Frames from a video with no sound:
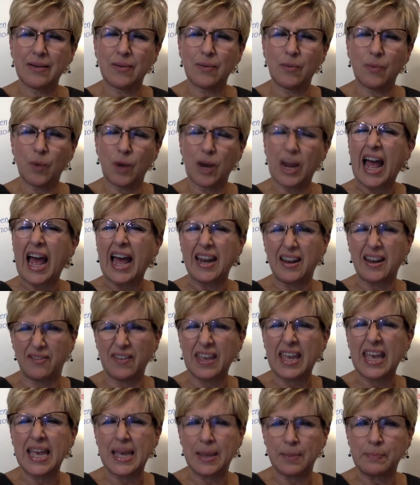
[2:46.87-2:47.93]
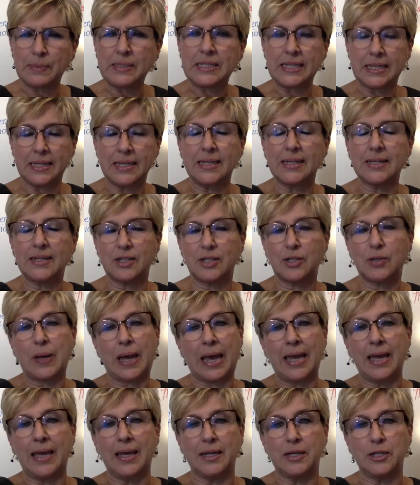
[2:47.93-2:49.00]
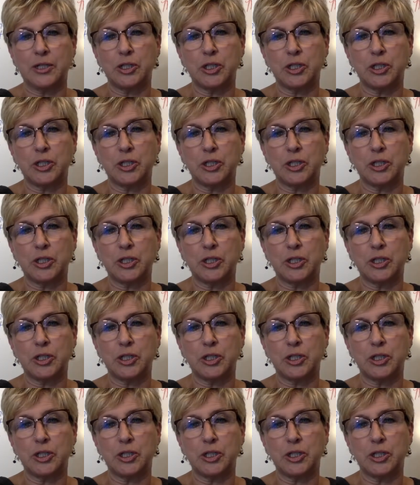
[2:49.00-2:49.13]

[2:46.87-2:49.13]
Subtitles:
were kind of empty to Anne.